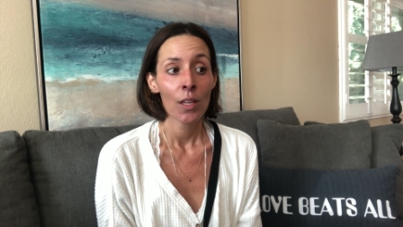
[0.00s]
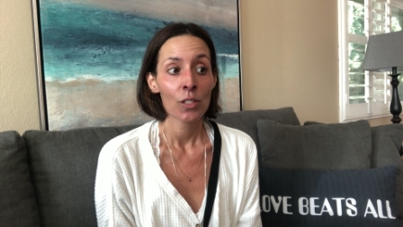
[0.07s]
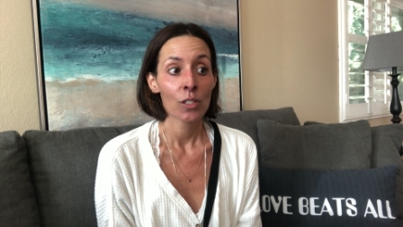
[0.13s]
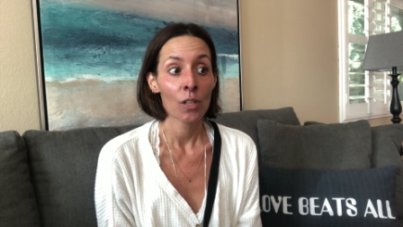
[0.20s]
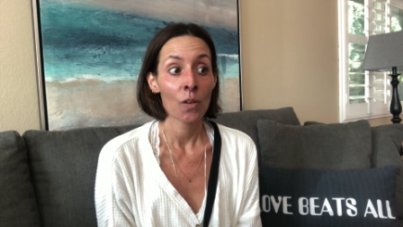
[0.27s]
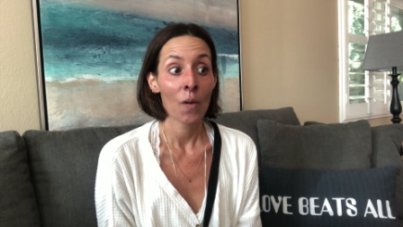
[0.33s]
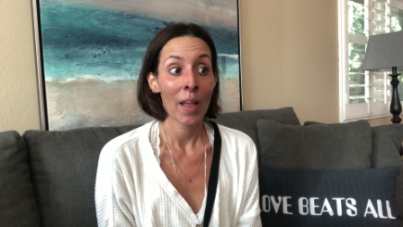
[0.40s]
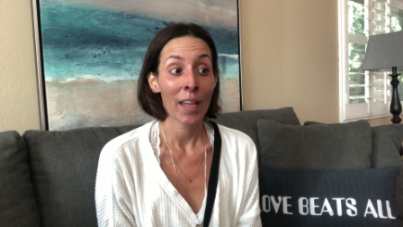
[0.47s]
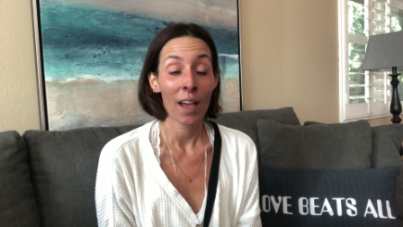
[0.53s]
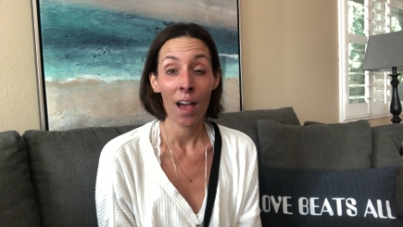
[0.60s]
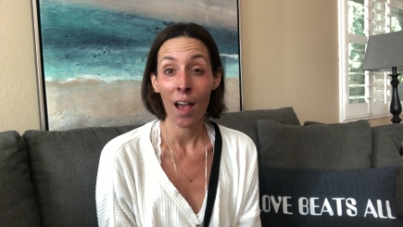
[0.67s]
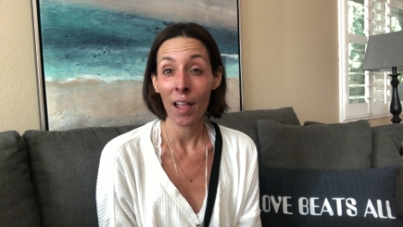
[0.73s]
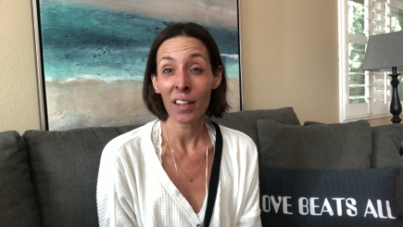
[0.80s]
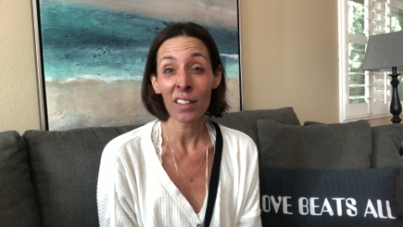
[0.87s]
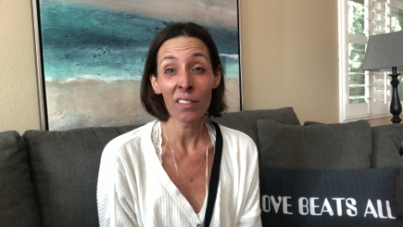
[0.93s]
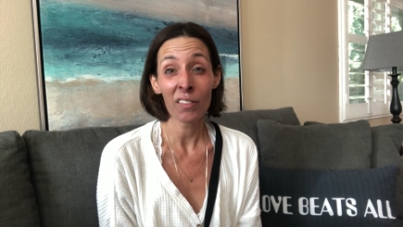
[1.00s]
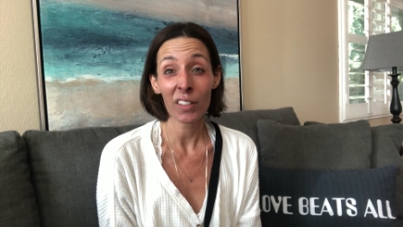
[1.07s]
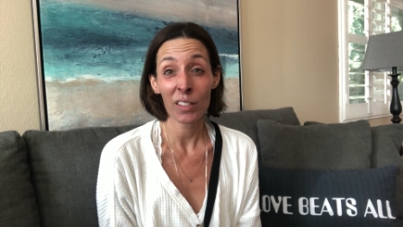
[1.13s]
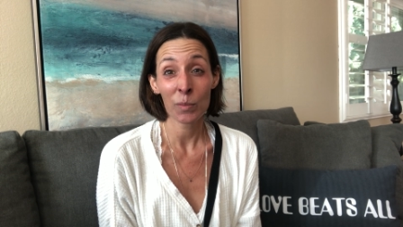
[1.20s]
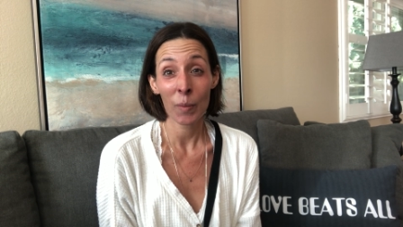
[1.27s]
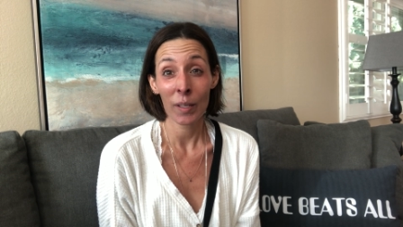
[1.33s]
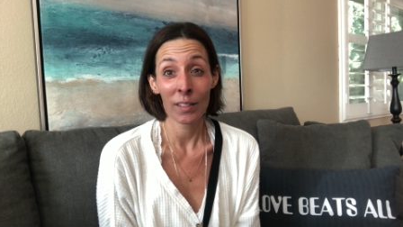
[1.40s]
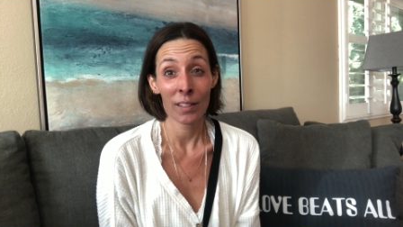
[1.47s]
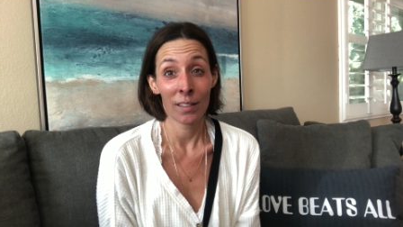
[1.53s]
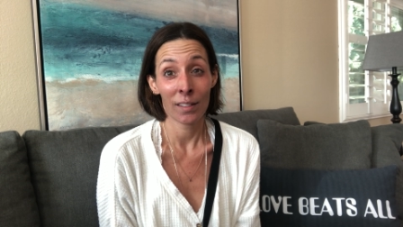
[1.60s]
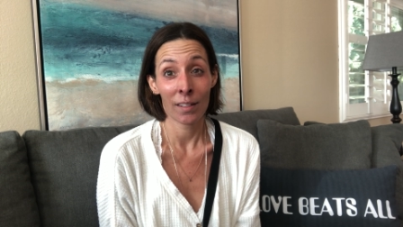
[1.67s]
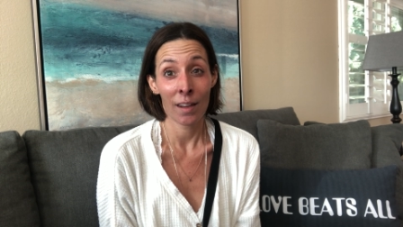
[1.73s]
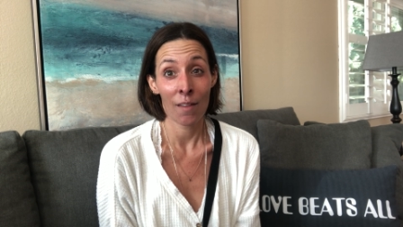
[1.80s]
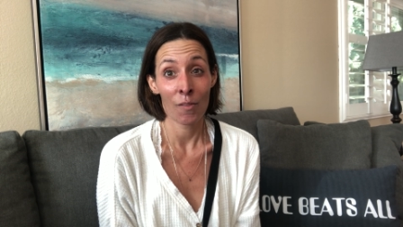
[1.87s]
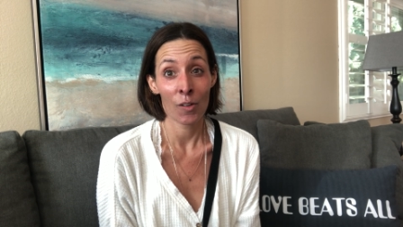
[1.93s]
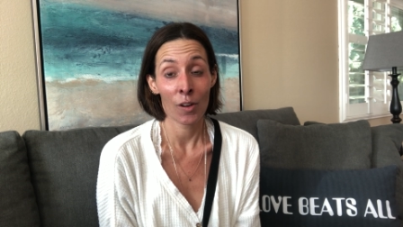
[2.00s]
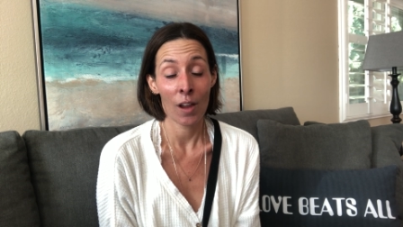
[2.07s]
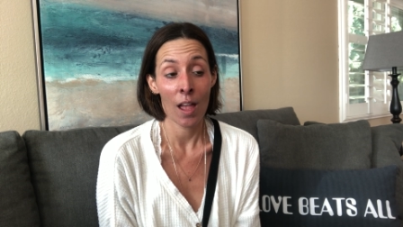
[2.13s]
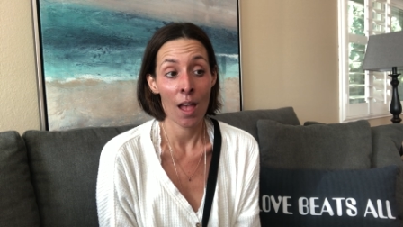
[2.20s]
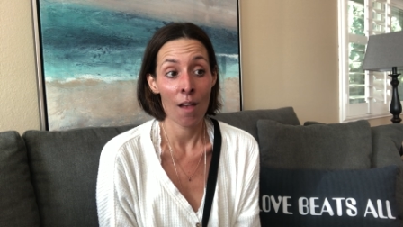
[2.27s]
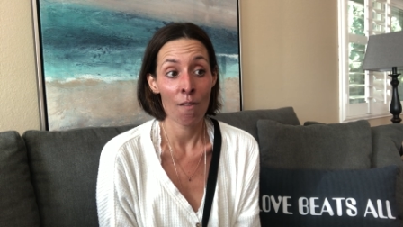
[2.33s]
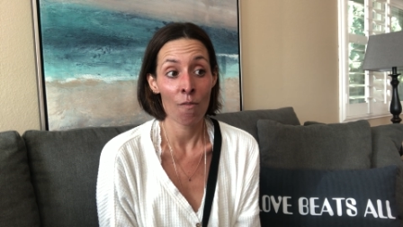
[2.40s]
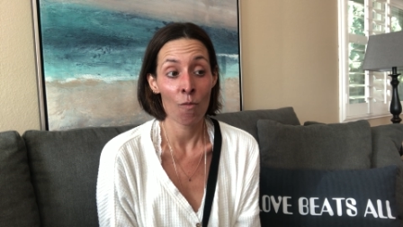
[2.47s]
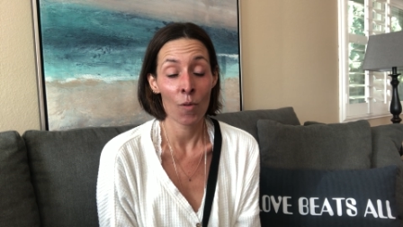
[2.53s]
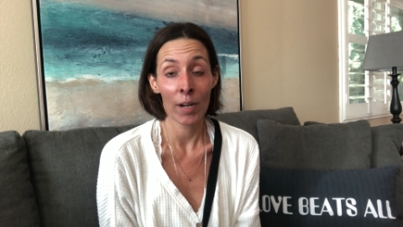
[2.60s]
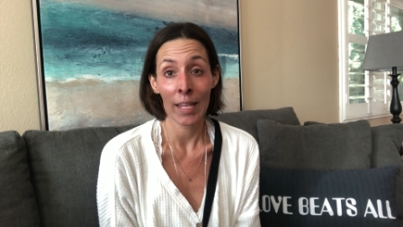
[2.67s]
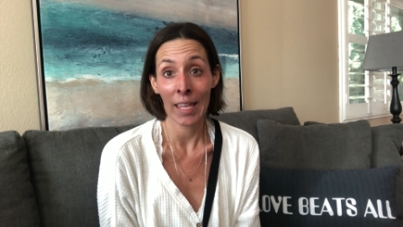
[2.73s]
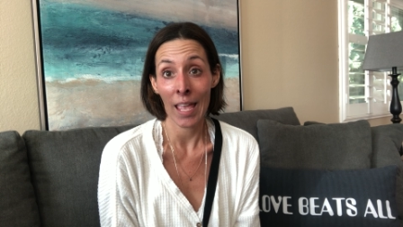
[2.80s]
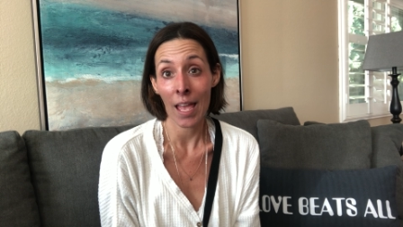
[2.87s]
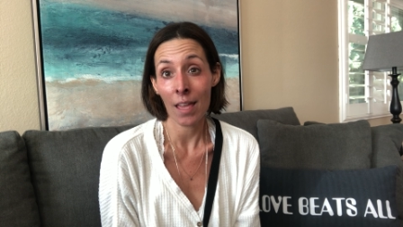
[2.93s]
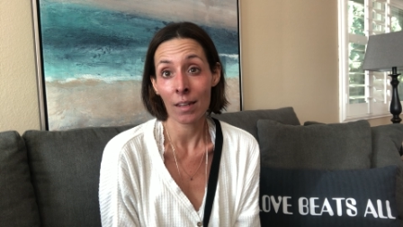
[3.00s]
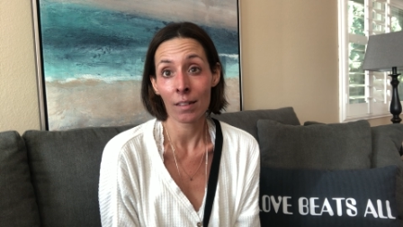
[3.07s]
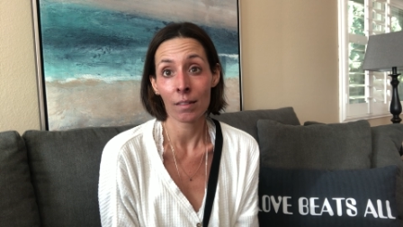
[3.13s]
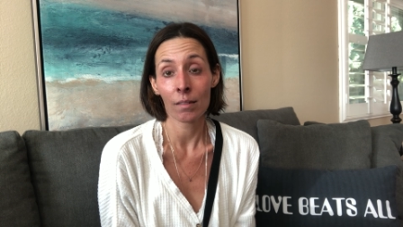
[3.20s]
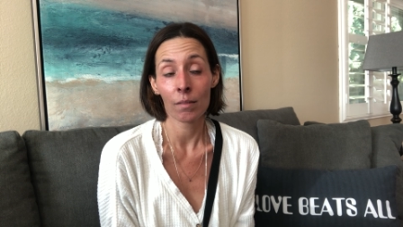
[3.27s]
So I kind of expected to never have one again,